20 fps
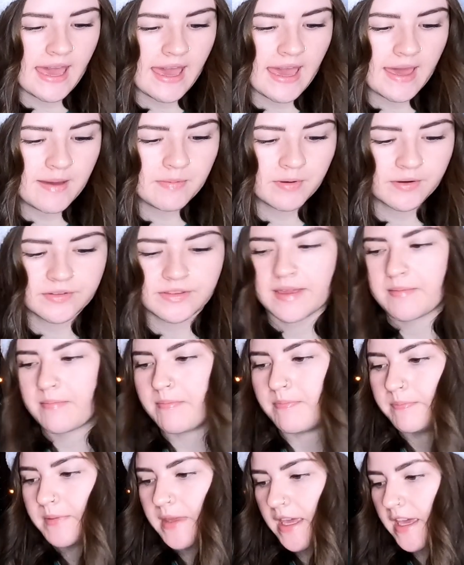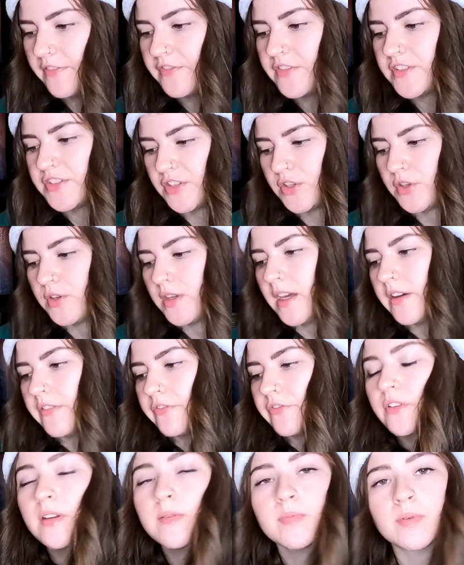a birthday gift. So you get a
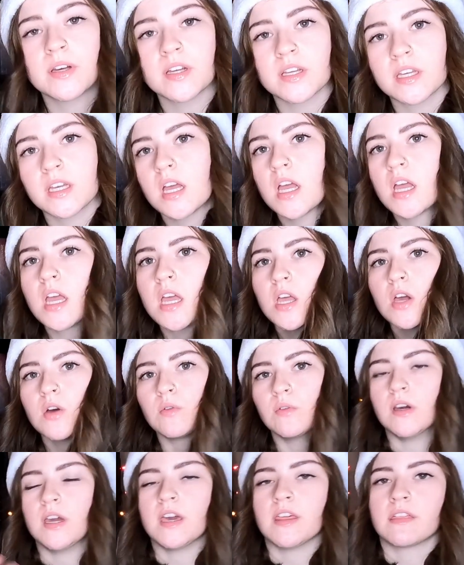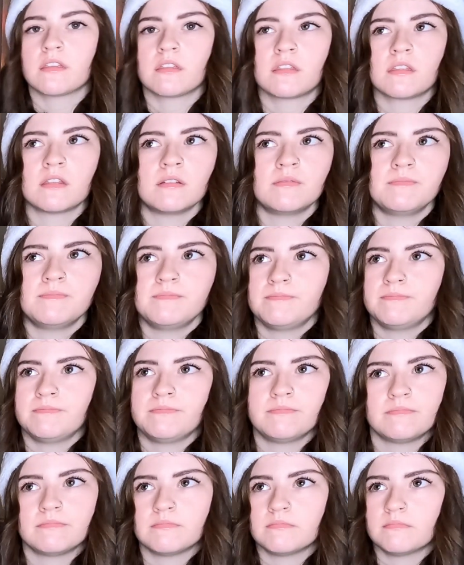free book with,
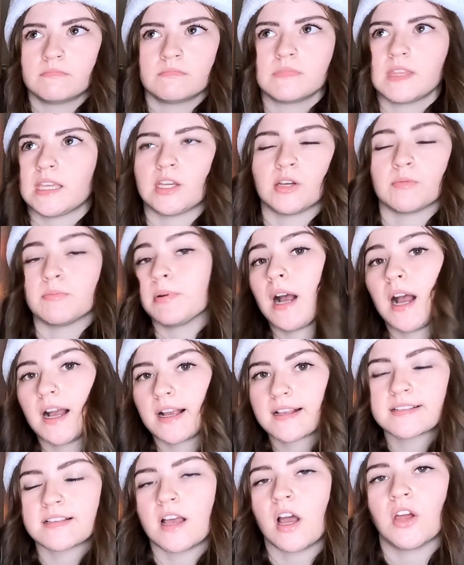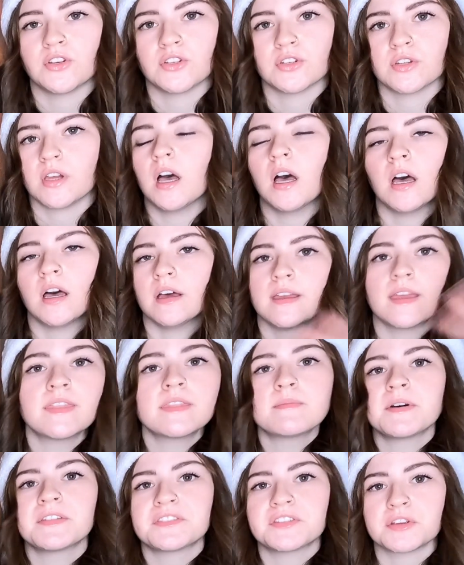like, your box on in
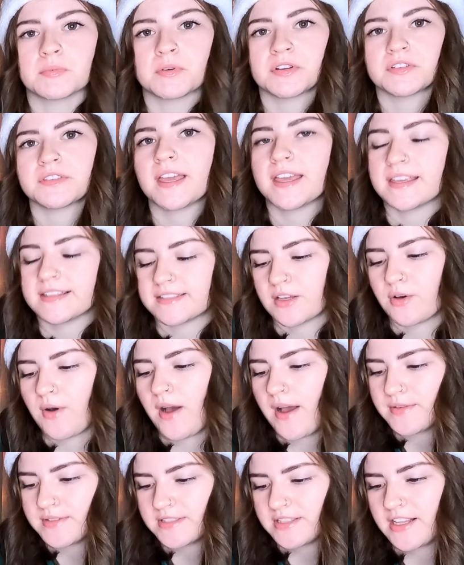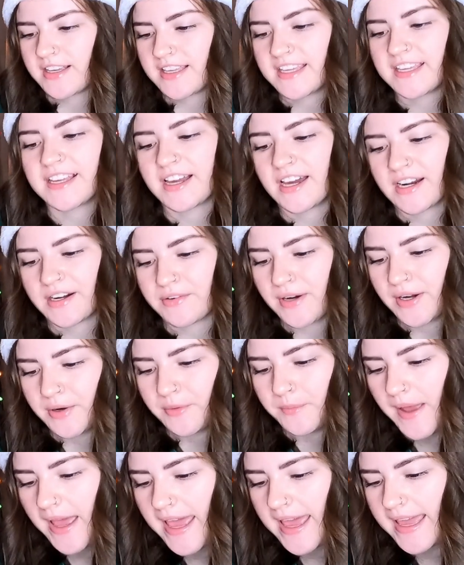the month of your birthday. So I was lucky and got it right
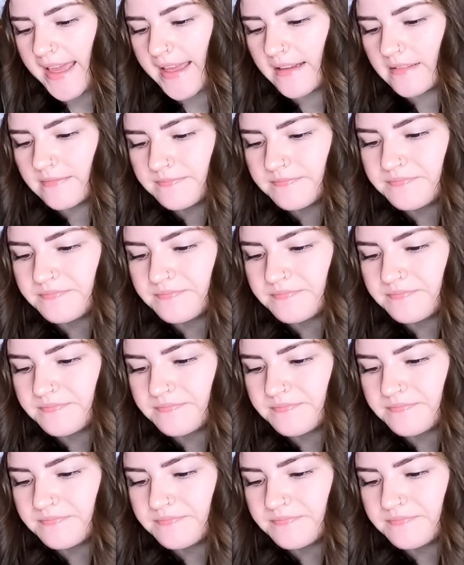away.